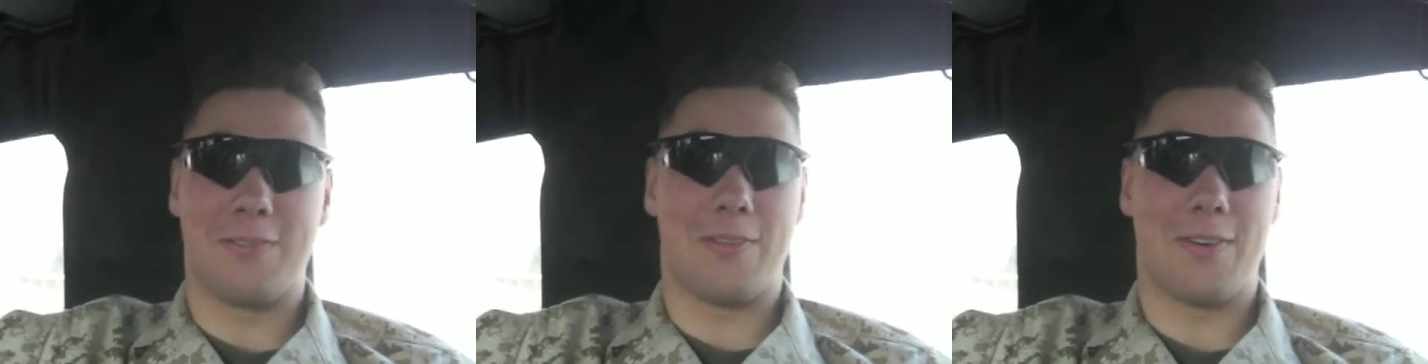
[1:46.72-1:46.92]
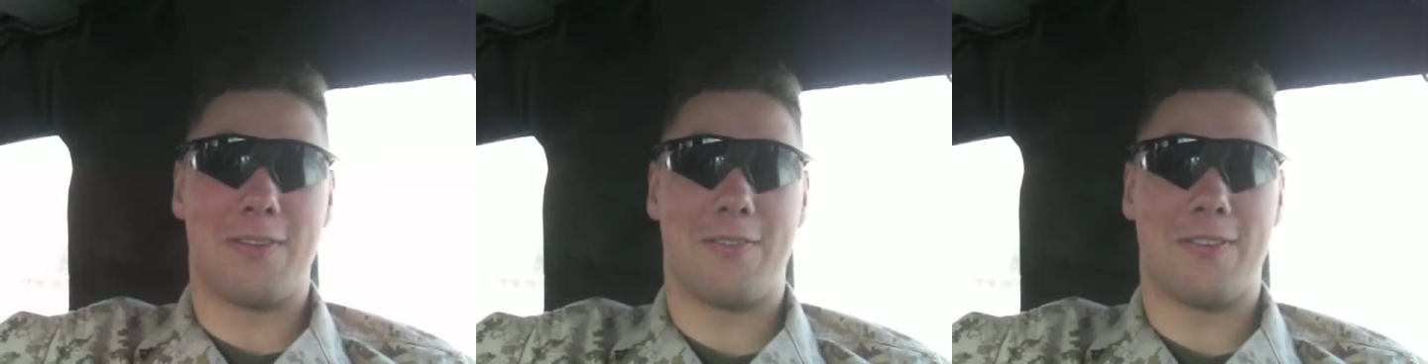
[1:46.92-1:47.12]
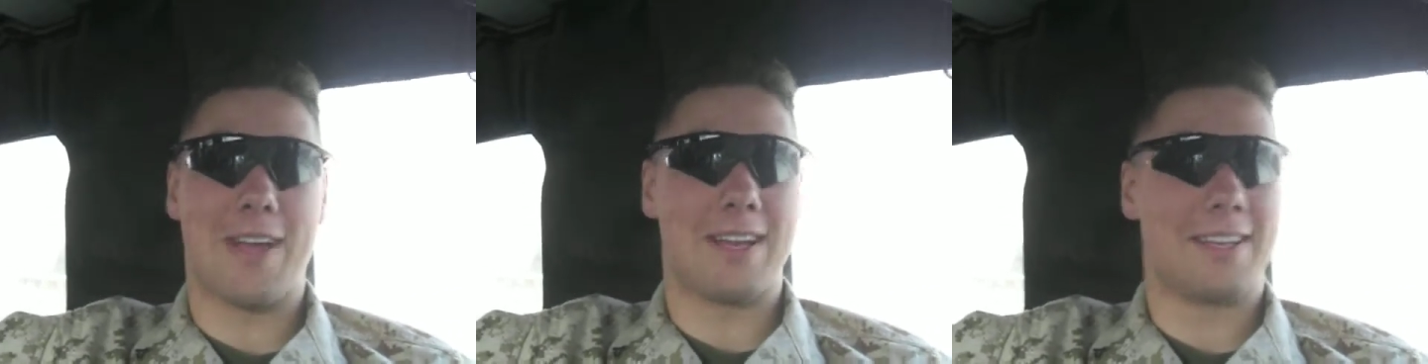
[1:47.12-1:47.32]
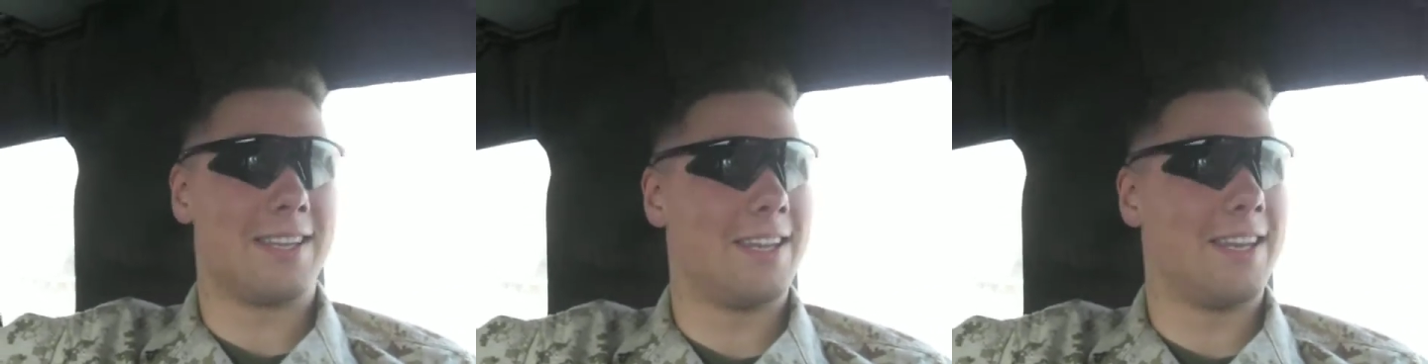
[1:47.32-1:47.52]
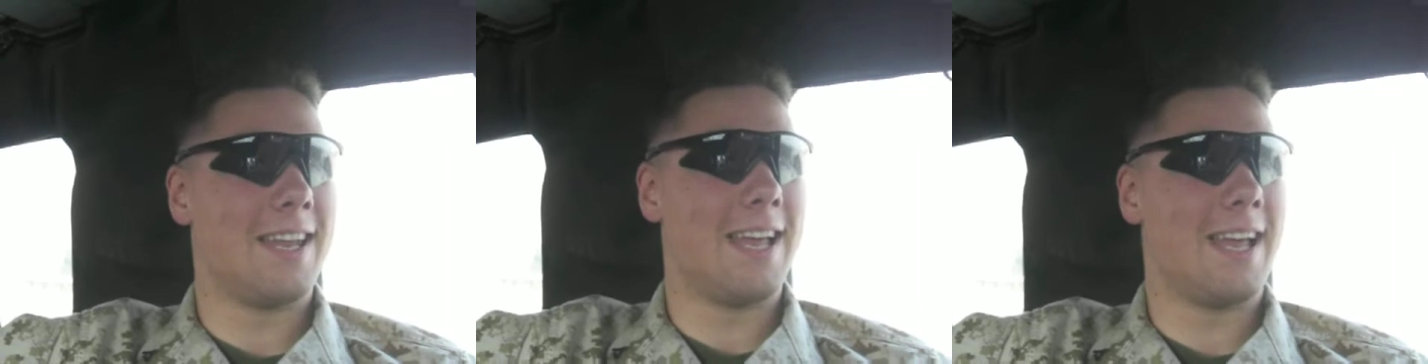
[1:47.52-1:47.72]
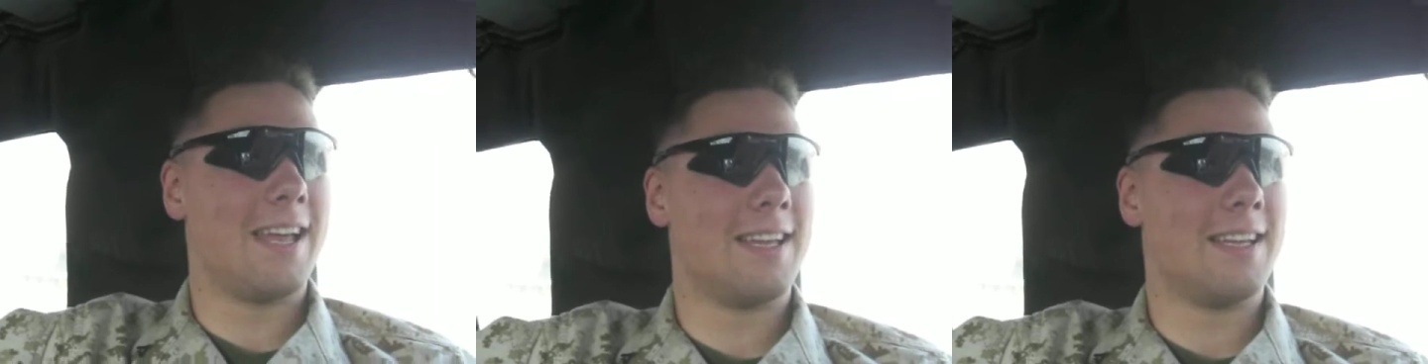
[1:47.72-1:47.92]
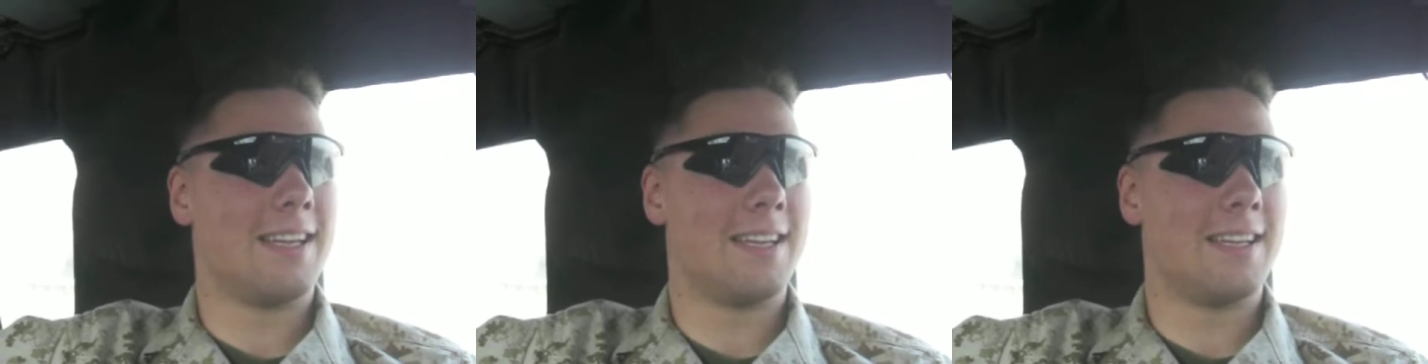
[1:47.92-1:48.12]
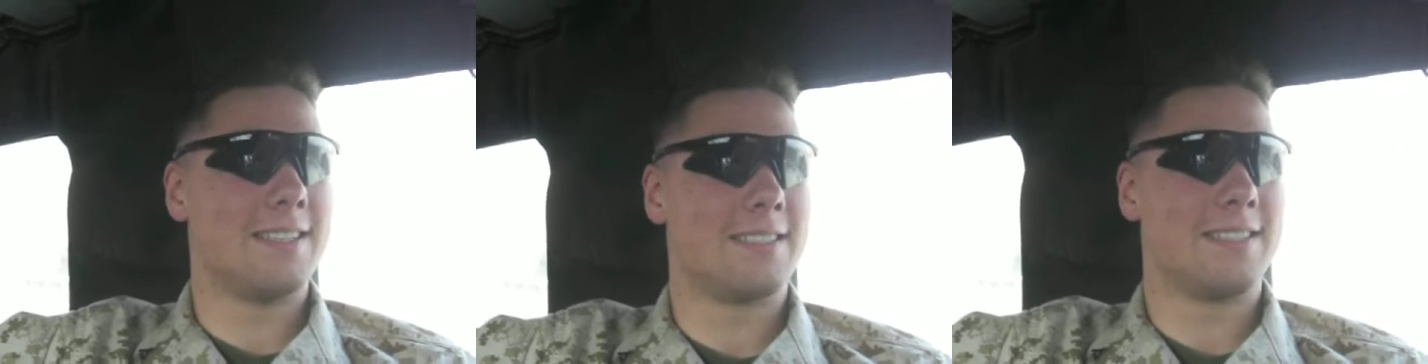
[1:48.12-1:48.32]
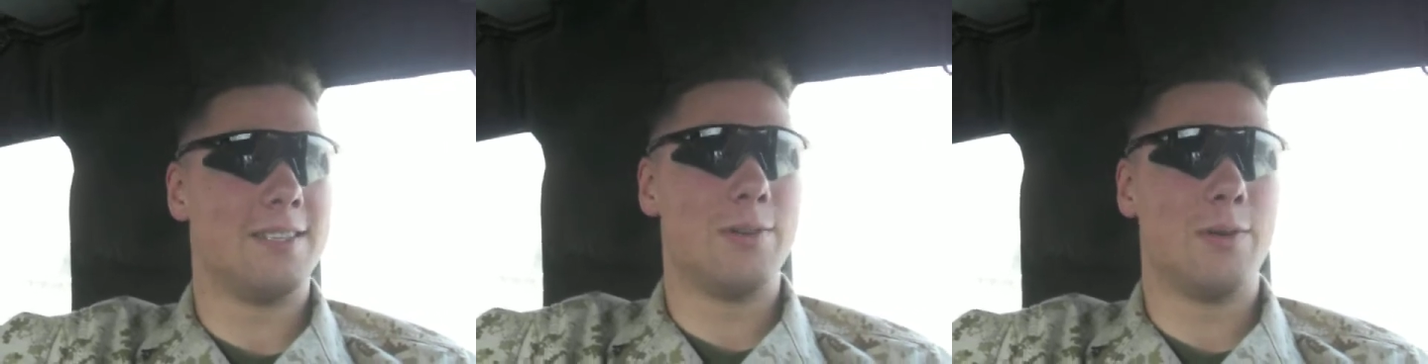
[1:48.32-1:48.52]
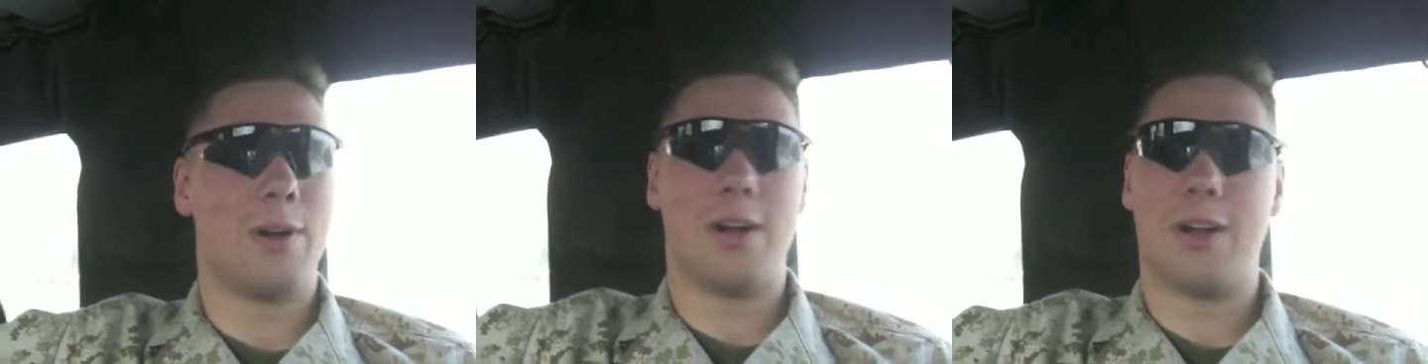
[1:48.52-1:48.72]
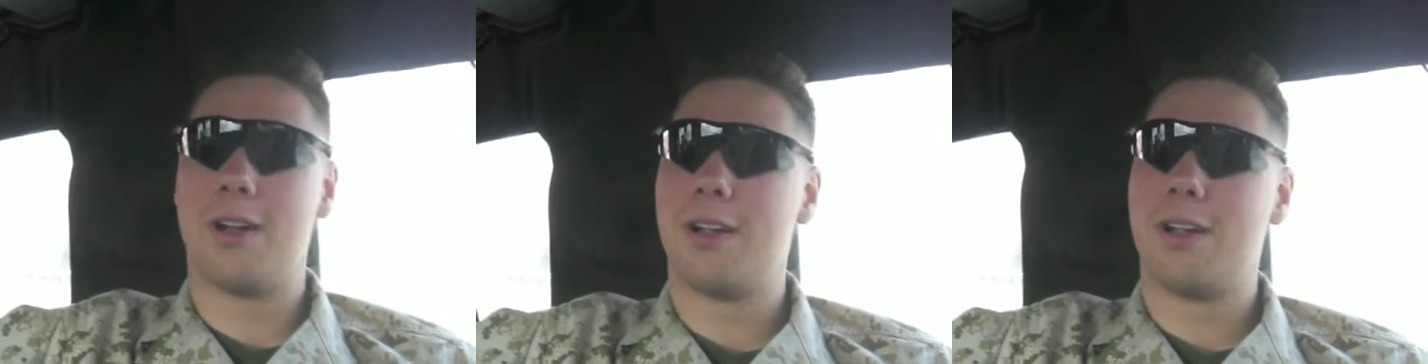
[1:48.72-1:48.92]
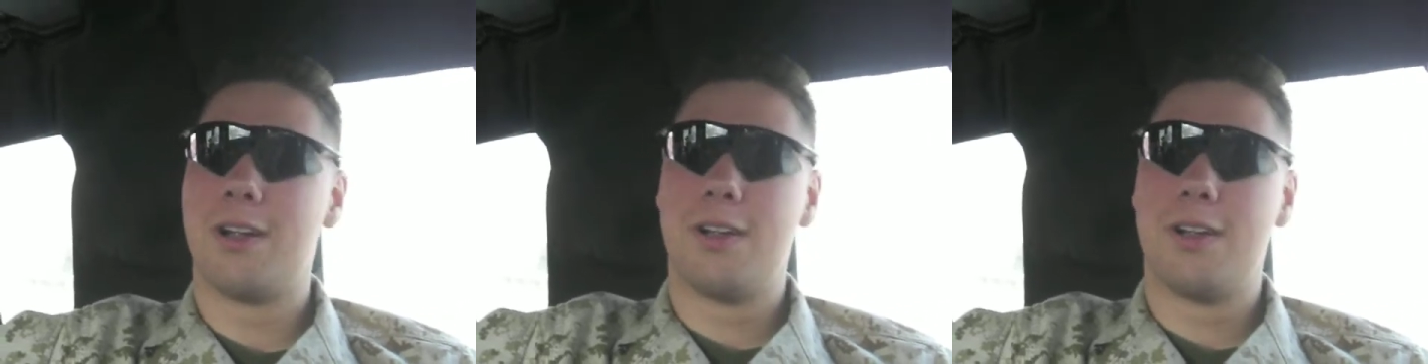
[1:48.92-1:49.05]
Fun fact of the day is you are